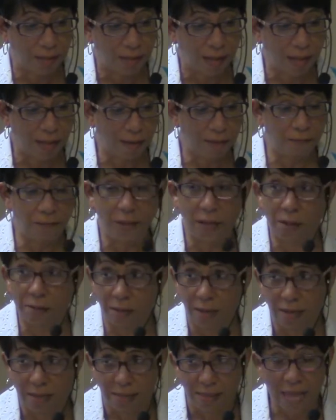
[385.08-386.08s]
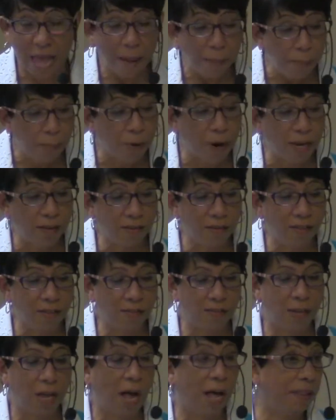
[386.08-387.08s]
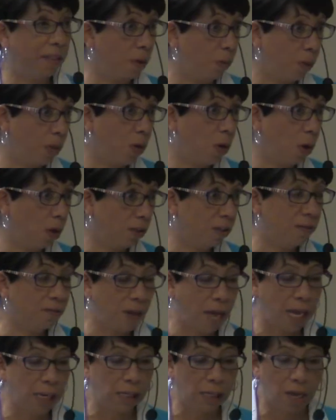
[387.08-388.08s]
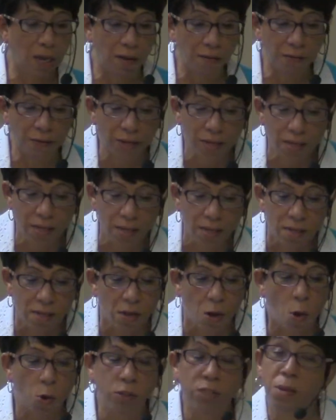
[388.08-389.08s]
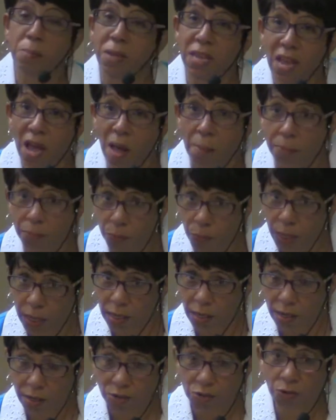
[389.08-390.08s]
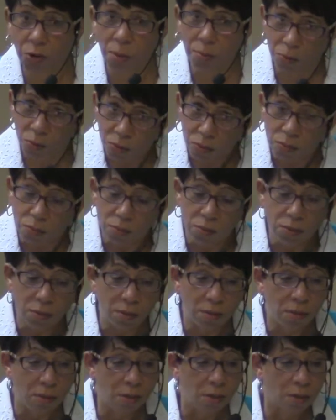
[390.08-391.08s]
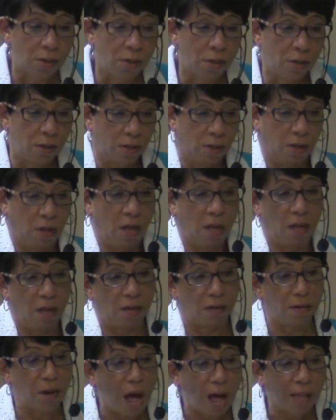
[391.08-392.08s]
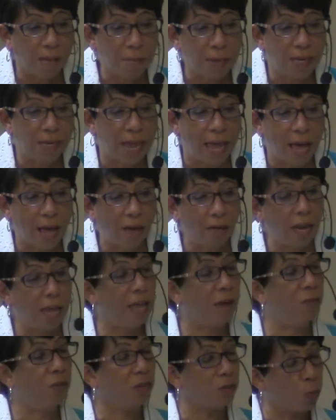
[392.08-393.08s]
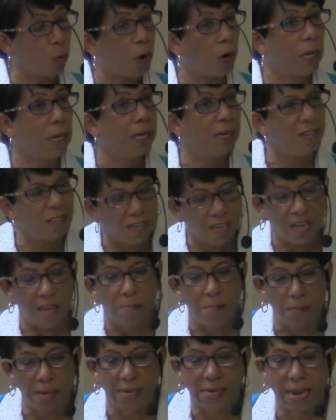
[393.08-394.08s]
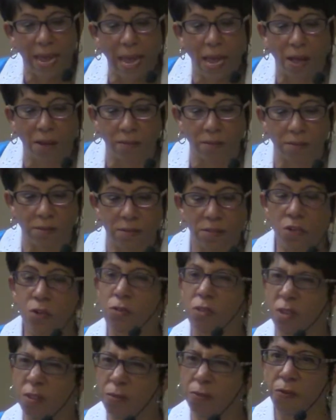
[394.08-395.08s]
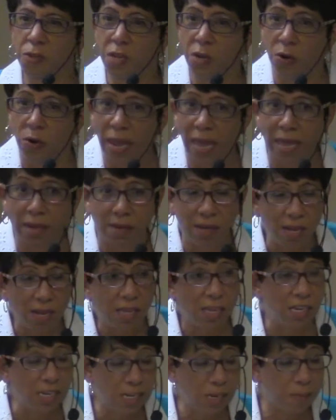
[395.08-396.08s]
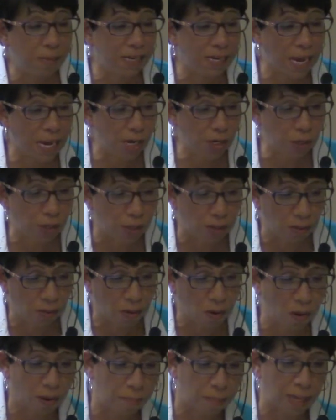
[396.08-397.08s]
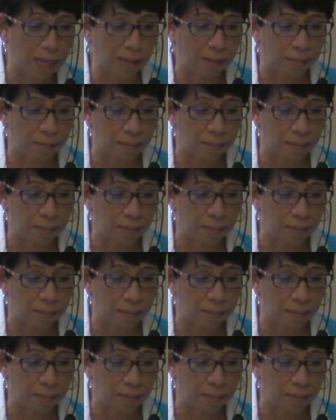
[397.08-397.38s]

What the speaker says: I have felt that presence of God that we call divine love holding me up when trouble knocked me down and was working to keep me down, using fear and intimidation on me.